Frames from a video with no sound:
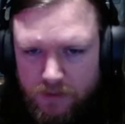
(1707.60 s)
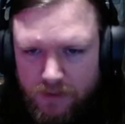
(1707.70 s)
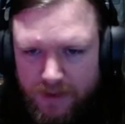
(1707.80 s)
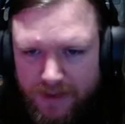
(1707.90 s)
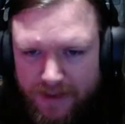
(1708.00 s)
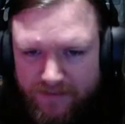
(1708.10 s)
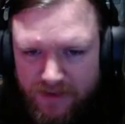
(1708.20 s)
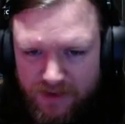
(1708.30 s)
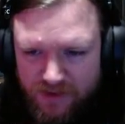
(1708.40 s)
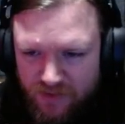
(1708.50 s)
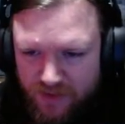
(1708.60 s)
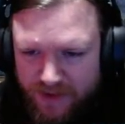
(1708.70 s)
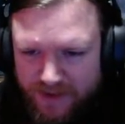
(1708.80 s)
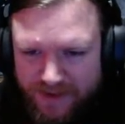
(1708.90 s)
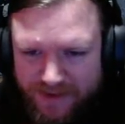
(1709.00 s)
11
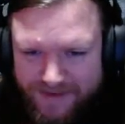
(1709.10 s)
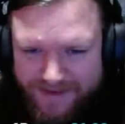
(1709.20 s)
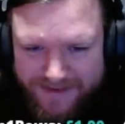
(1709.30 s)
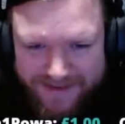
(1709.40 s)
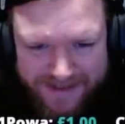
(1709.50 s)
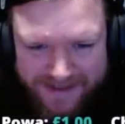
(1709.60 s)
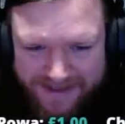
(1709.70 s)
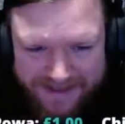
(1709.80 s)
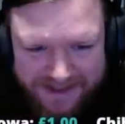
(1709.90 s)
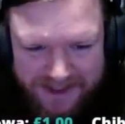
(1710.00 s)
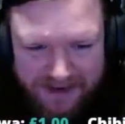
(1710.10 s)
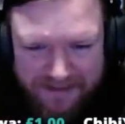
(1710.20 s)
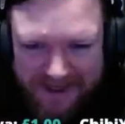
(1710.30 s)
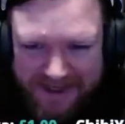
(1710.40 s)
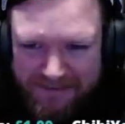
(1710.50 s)
destroyers.
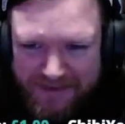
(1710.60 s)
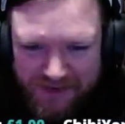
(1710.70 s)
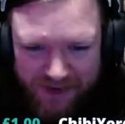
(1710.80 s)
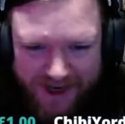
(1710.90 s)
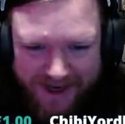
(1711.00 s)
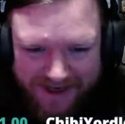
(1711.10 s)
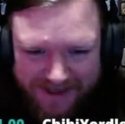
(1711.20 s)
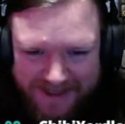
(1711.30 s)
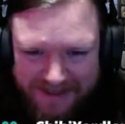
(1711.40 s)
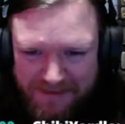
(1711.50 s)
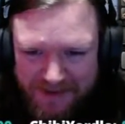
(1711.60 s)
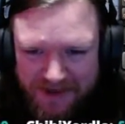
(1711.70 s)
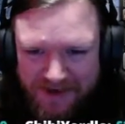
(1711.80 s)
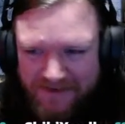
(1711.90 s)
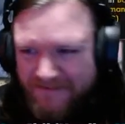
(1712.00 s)
Germany keeps trying and keeps
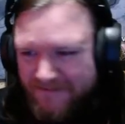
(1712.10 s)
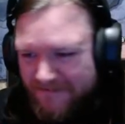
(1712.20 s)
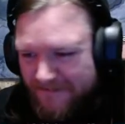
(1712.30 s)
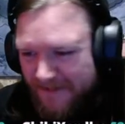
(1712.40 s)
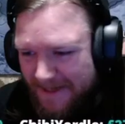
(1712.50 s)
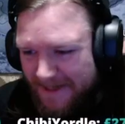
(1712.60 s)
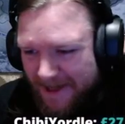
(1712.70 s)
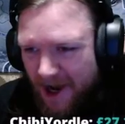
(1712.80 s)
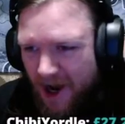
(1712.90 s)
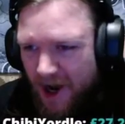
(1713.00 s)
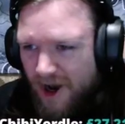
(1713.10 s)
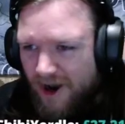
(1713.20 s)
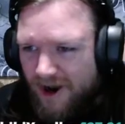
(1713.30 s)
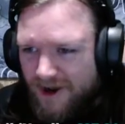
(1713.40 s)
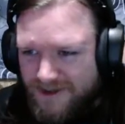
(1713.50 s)
on failing
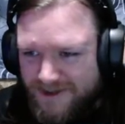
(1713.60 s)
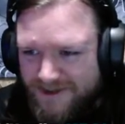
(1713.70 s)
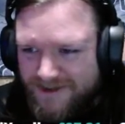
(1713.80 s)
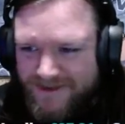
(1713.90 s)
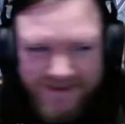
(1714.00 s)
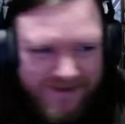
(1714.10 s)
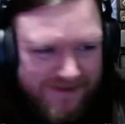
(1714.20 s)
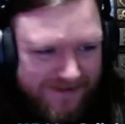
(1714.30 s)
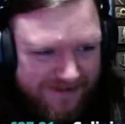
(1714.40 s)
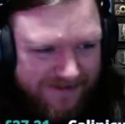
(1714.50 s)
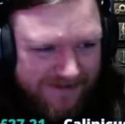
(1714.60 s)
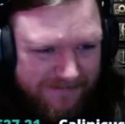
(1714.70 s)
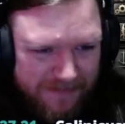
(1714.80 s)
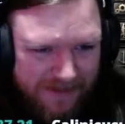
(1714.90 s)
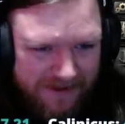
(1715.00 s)
hard.
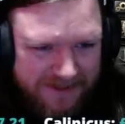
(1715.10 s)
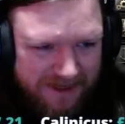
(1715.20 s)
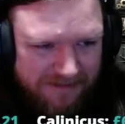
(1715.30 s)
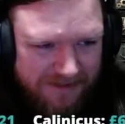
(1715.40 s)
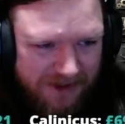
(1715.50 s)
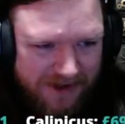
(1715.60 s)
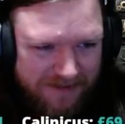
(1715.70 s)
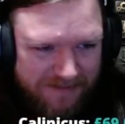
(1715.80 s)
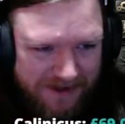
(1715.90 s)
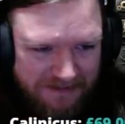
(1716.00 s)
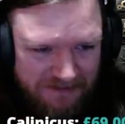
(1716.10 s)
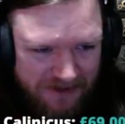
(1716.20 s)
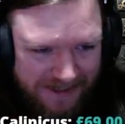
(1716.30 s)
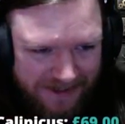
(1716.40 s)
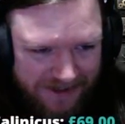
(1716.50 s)
I'd say I'm sorry, but I'm
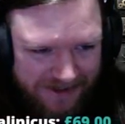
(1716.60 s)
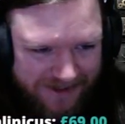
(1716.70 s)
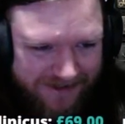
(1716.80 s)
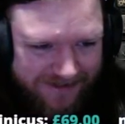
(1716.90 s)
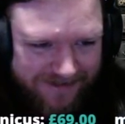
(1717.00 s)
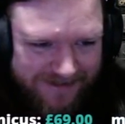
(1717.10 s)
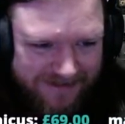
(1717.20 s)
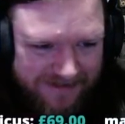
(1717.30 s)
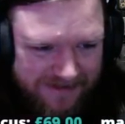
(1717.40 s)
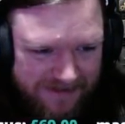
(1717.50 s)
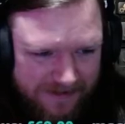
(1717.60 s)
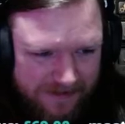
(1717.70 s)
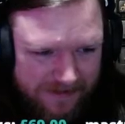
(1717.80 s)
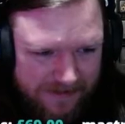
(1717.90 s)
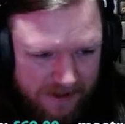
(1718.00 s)
really not.
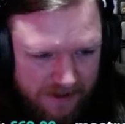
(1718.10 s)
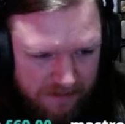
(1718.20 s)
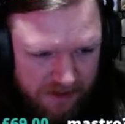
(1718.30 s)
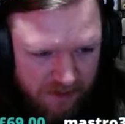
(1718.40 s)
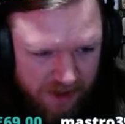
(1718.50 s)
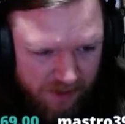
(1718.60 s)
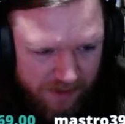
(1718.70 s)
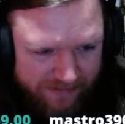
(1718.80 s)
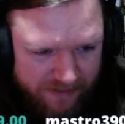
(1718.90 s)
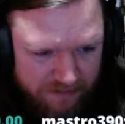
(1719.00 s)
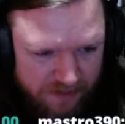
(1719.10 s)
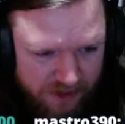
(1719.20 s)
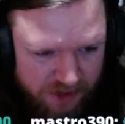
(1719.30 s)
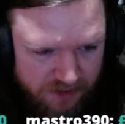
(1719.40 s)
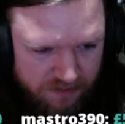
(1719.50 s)
Meanwhile, we have a
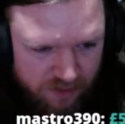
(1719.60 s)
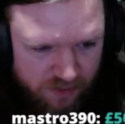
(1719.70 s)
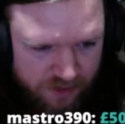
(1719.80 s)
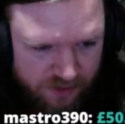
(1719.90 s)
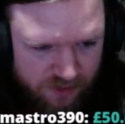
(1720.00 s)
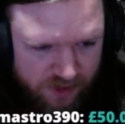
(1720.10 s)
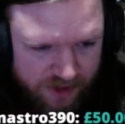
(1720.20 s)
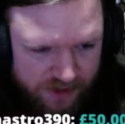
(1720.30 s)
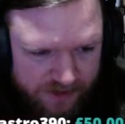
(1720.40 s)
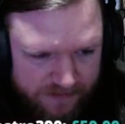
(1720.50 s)
bunch more destroyers,